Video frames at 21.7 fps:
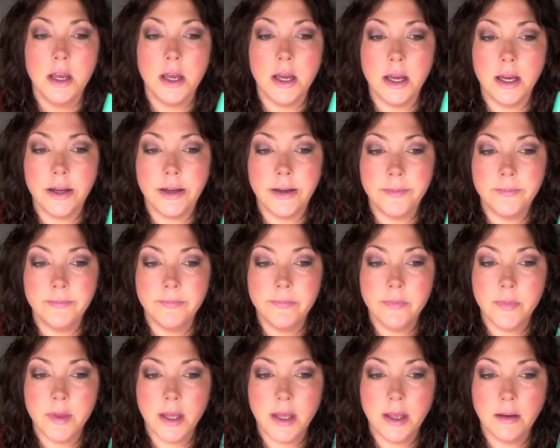
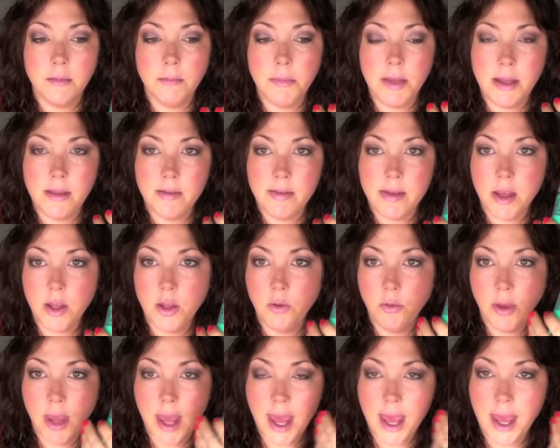Um, it means that
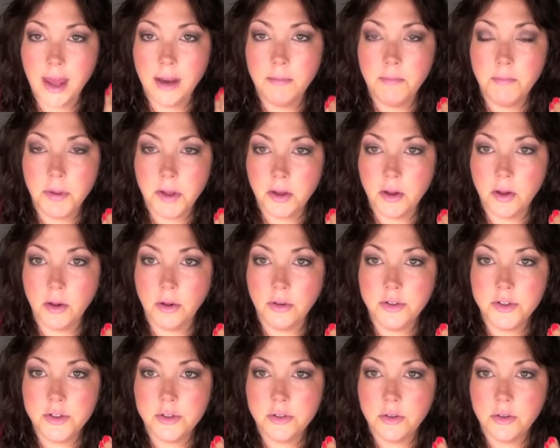you can build